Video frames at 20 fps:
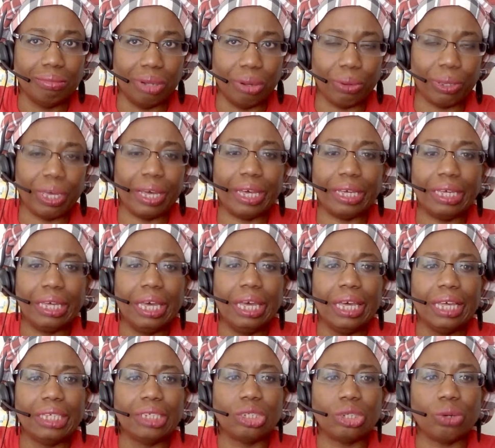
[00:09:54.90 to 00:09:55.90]
Okay,
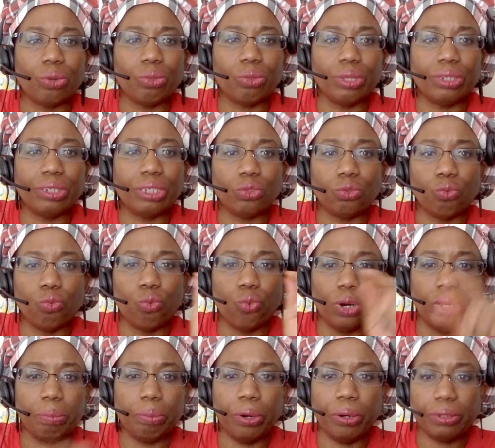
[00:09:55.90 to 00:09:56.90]
so this is
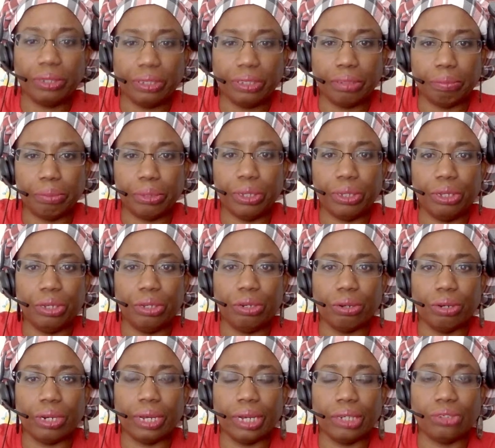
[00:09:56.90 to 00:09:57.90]
one person's opinion
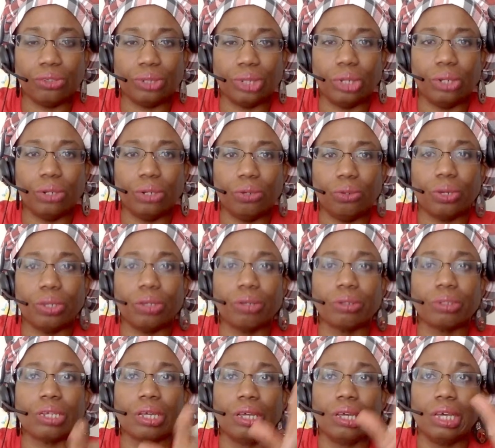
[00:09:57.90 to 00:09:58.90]
on hydrogenated
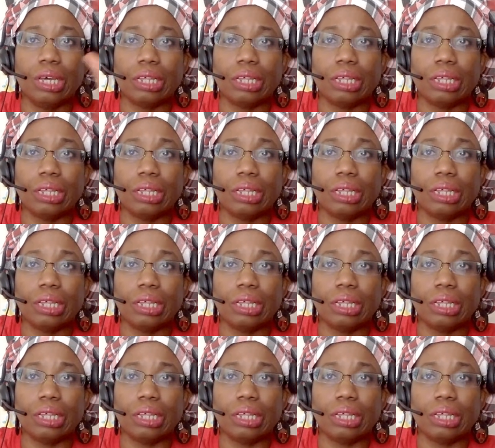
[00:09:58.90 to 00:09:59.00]
oils.